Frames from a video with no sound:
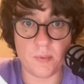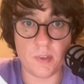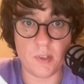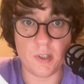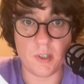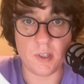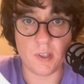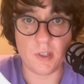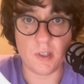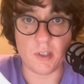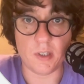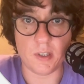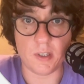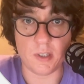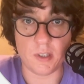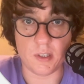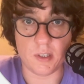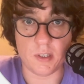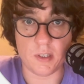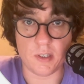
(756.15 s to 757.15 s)
where we have
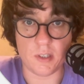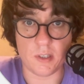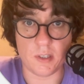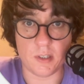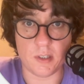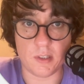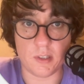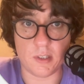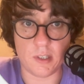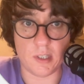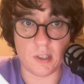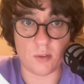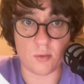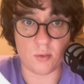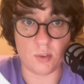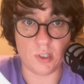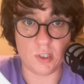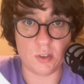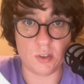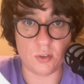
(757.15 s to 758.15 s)
link generation.
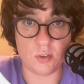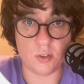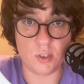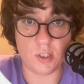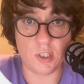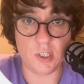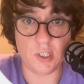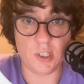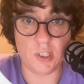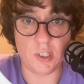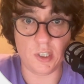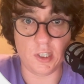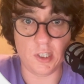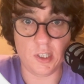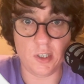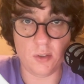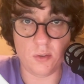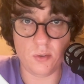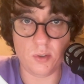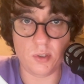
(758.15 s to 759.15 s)
Links in the
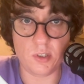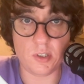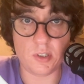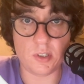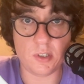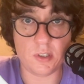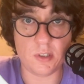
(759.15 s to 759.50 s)
email.